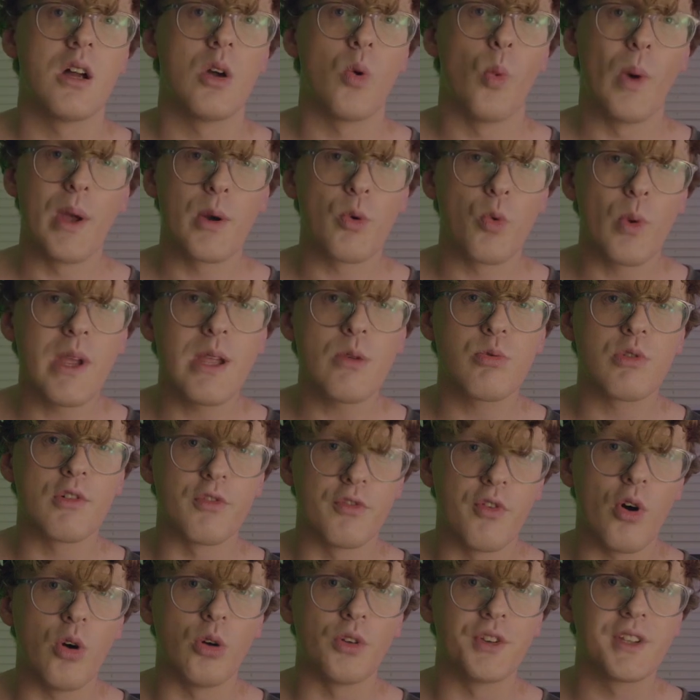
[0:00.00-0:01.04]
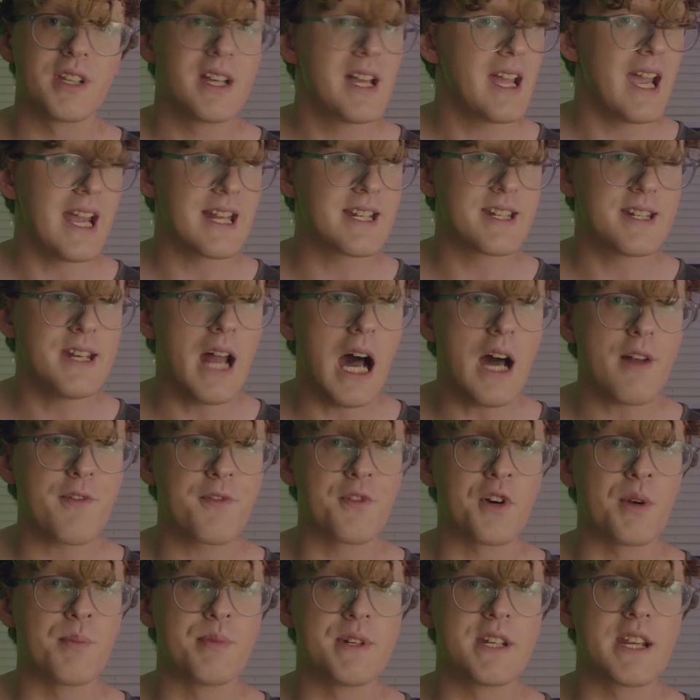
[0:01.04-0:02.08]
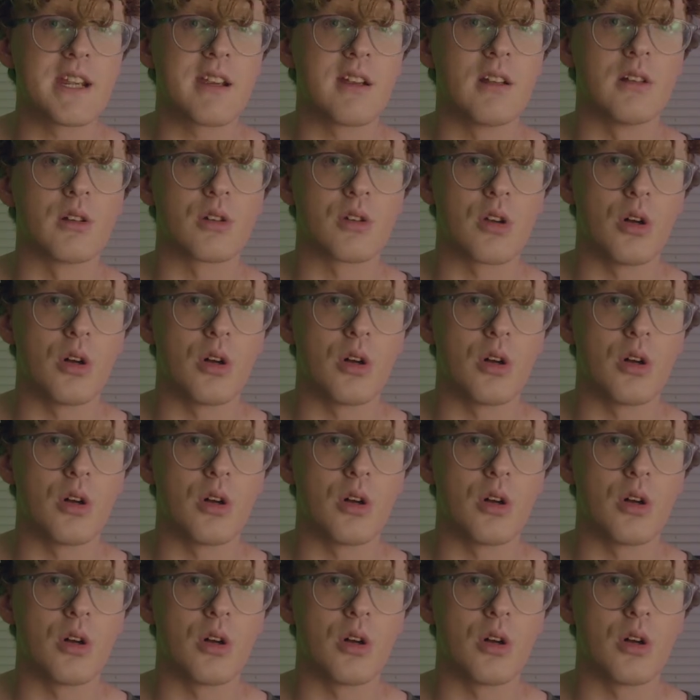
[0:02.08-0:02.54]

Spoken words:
"When we revolt, it's not for a particular